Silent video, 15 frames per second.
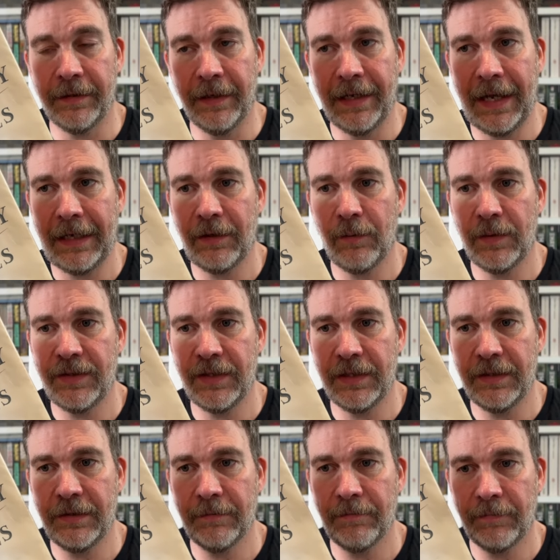The language
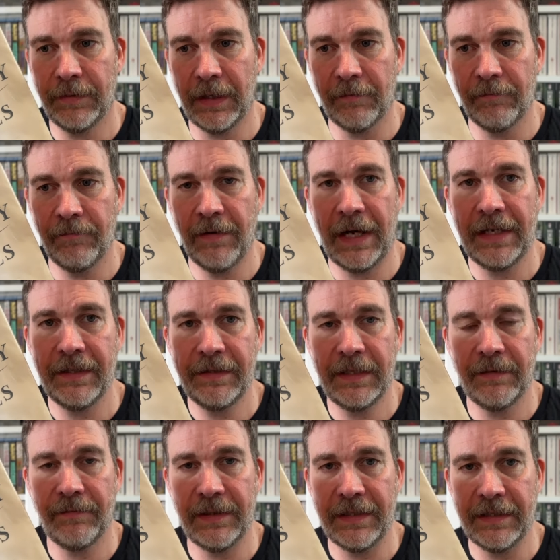is, you know,
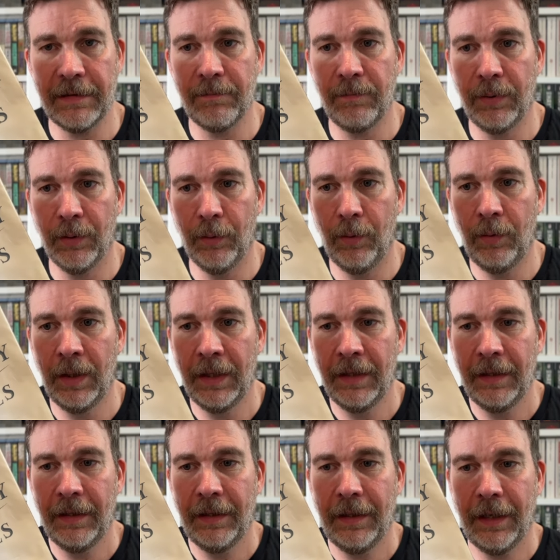relatively simple,
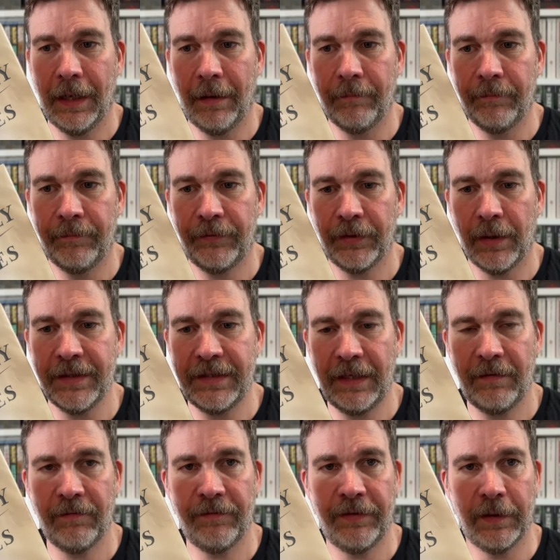so I
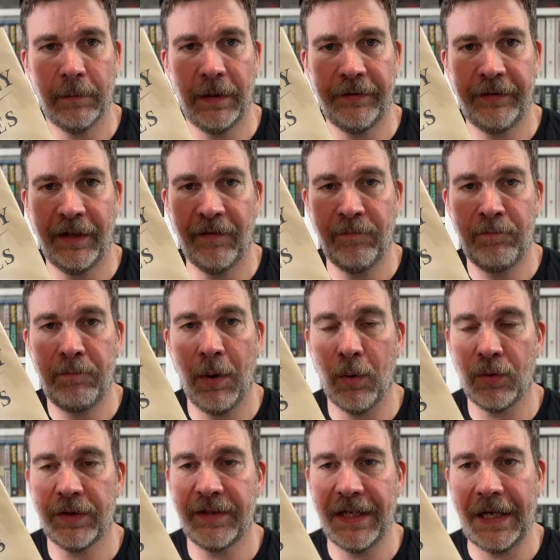didn't feel myself
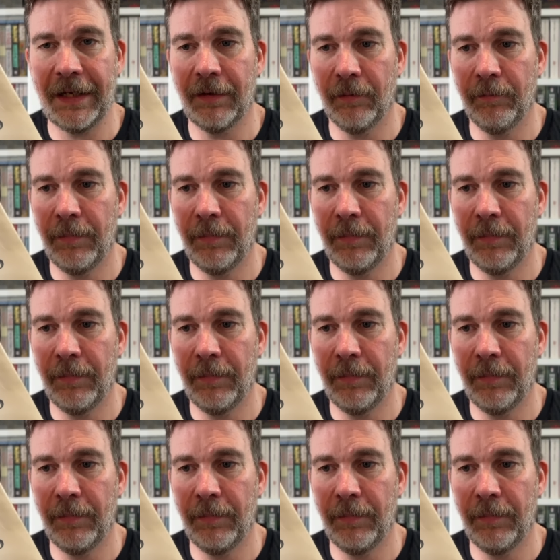bogged down